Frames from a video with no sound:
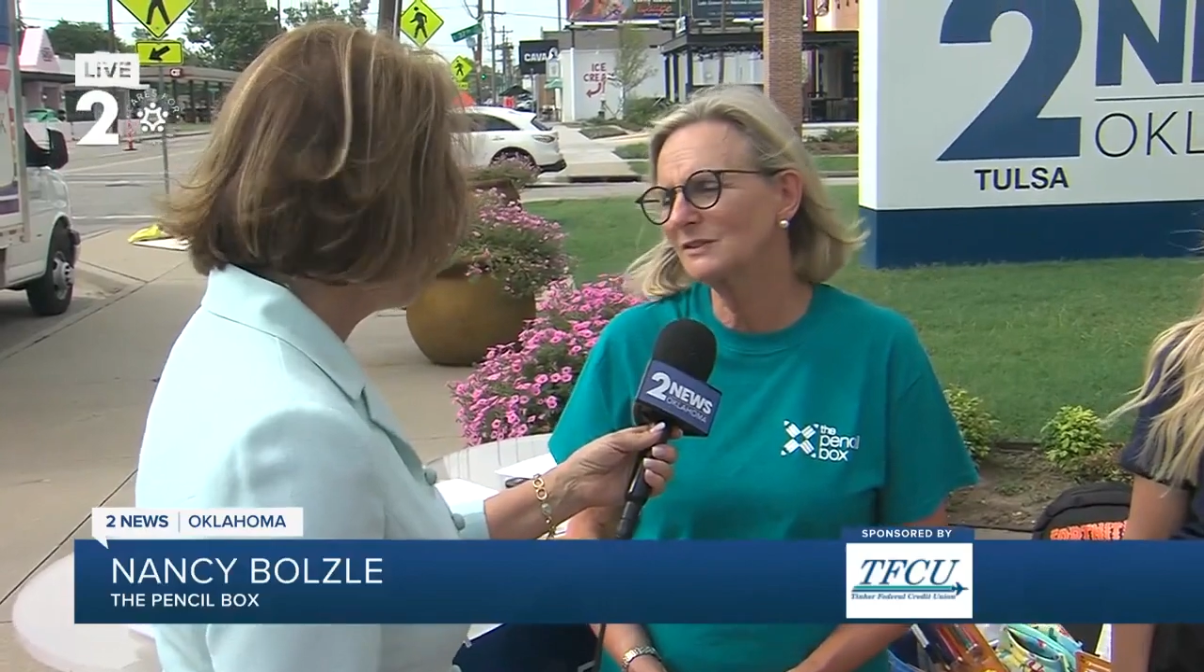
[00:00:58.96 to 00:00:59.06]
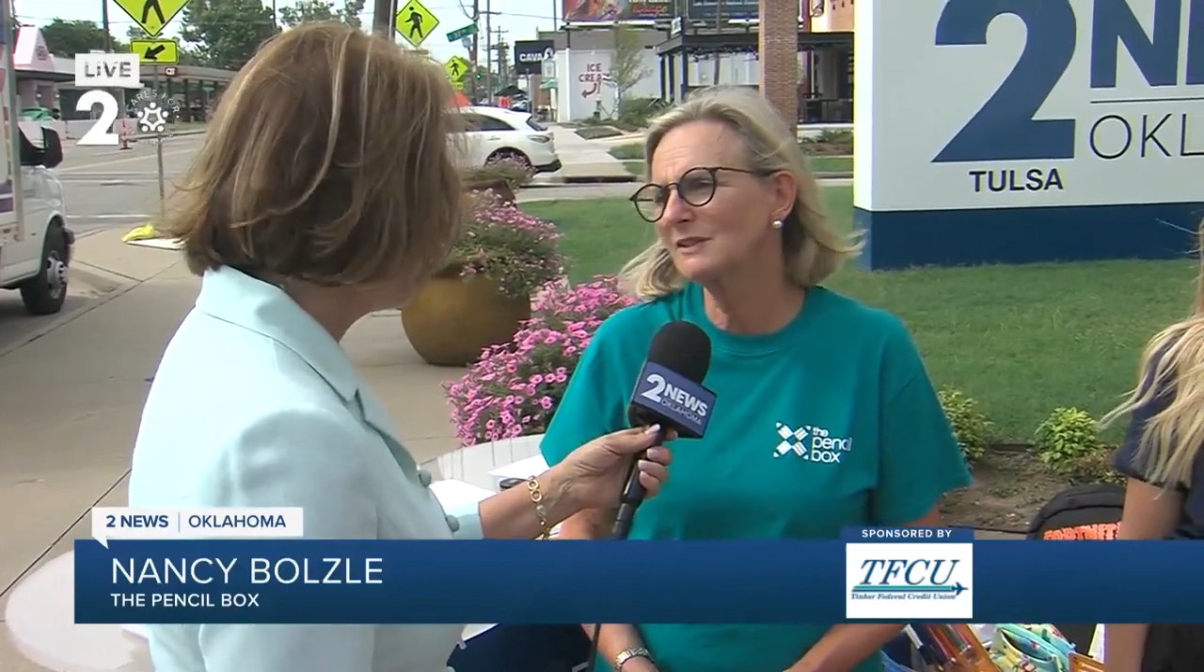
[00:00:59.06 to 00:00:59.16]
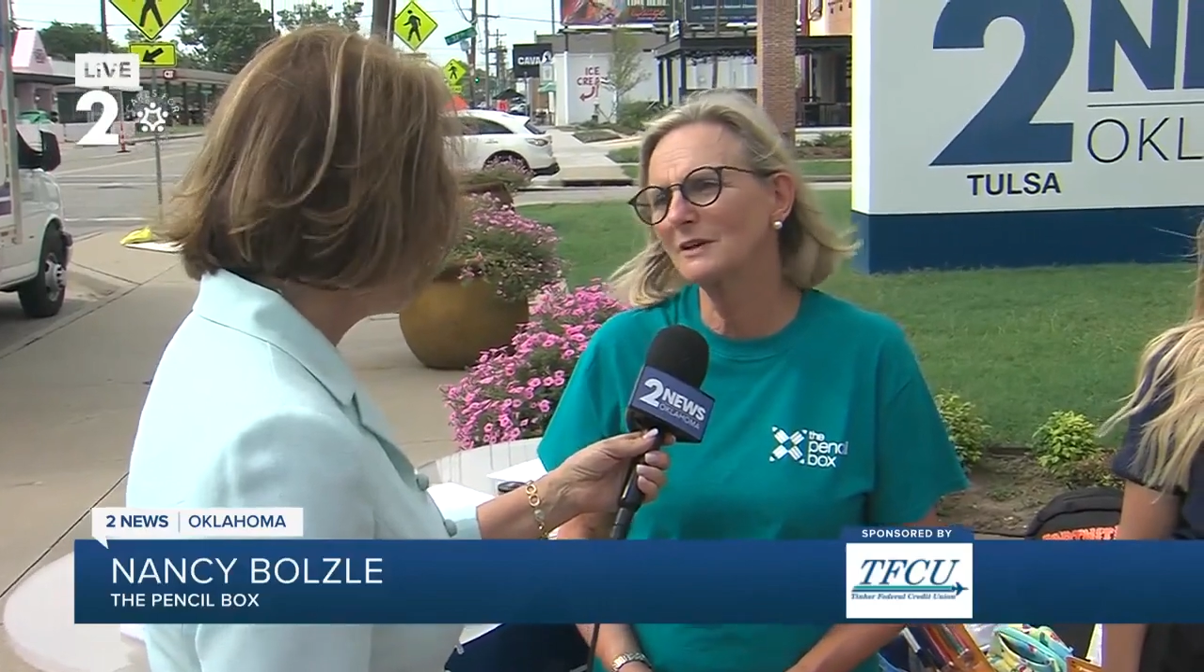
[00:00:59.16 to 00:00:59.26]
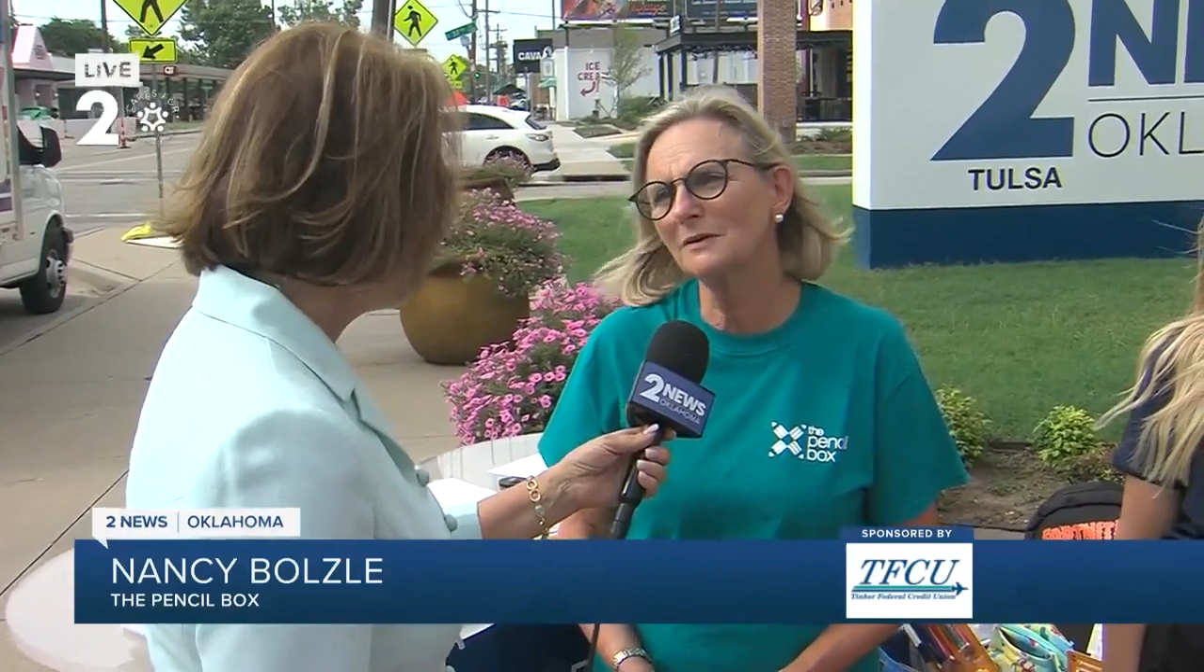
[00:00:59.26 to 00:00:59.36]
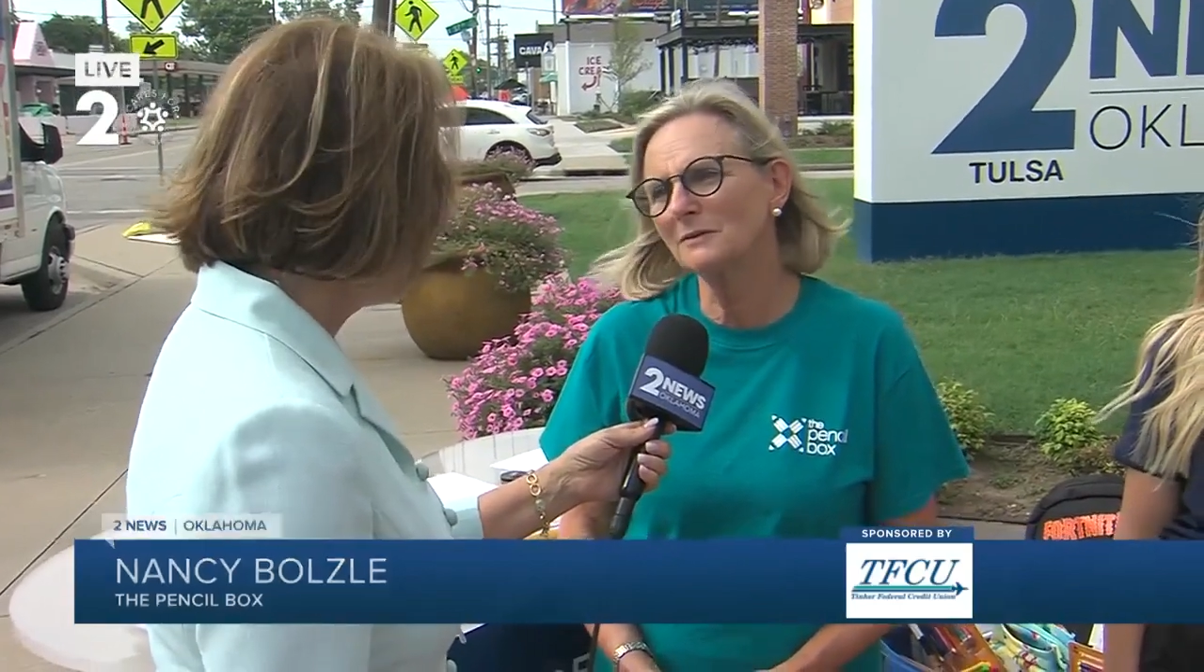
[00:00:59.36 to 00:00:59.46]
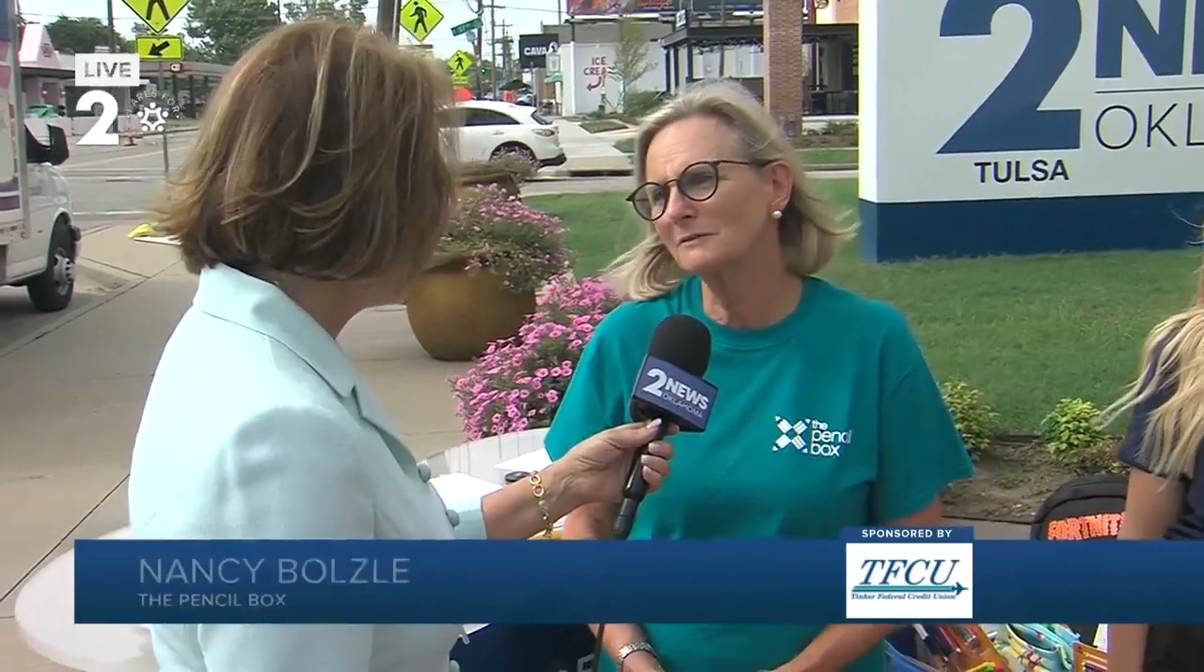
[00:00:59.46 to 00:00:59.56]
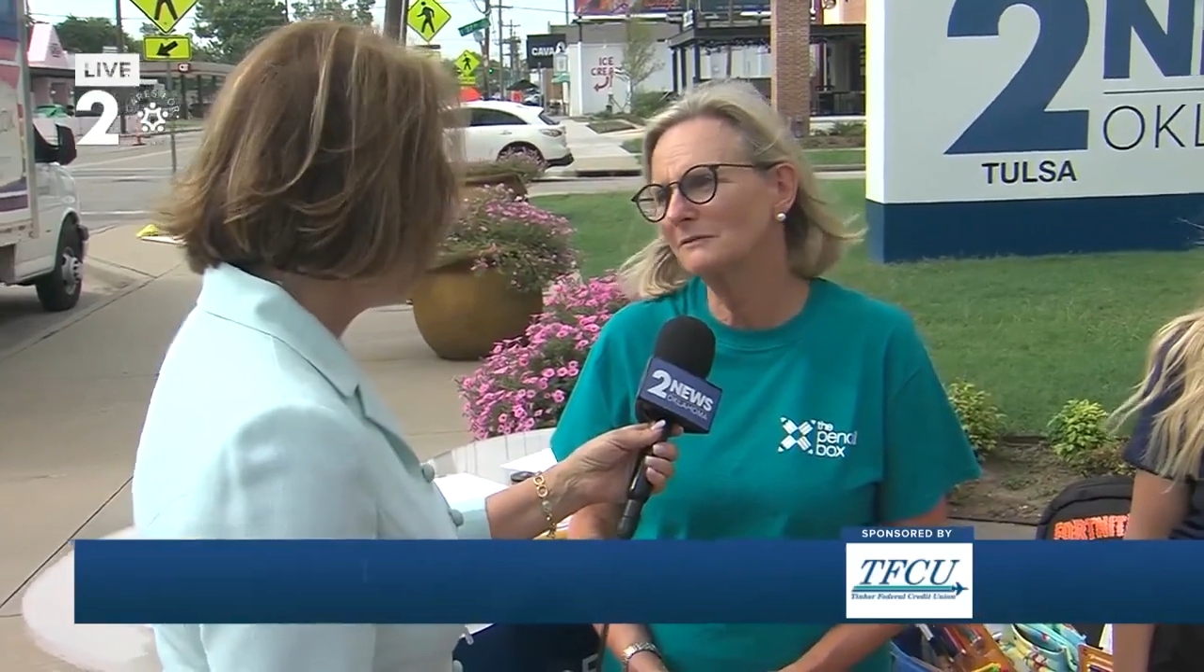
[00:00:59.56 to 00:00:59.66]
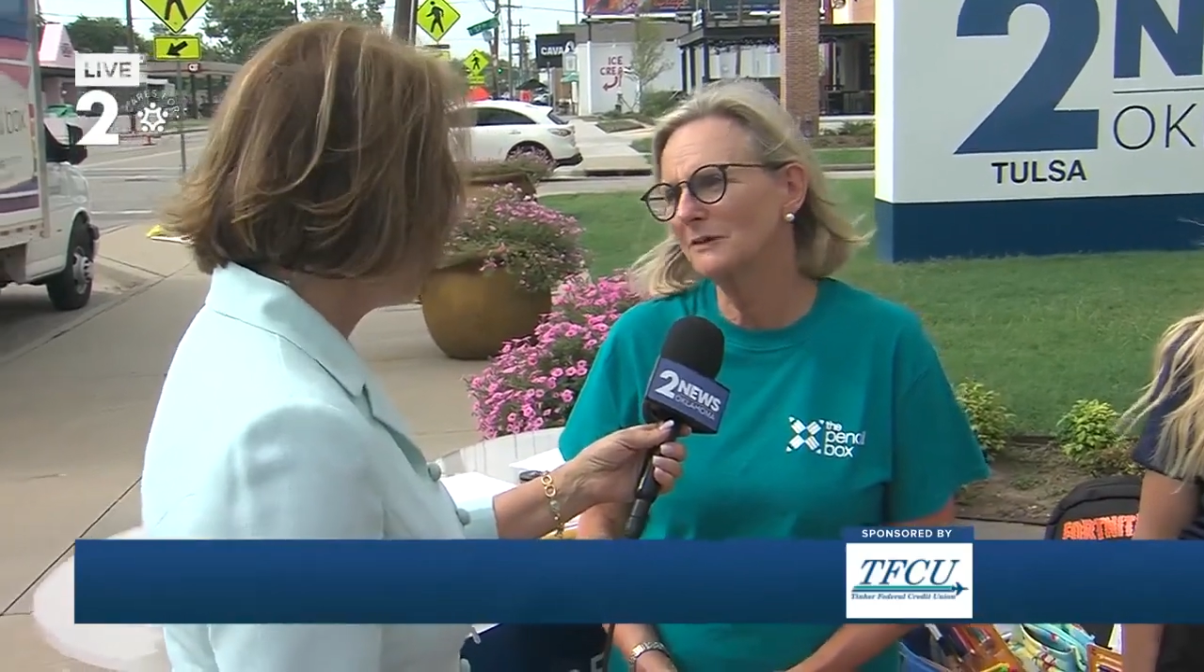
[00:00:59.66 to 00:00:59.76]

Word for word: so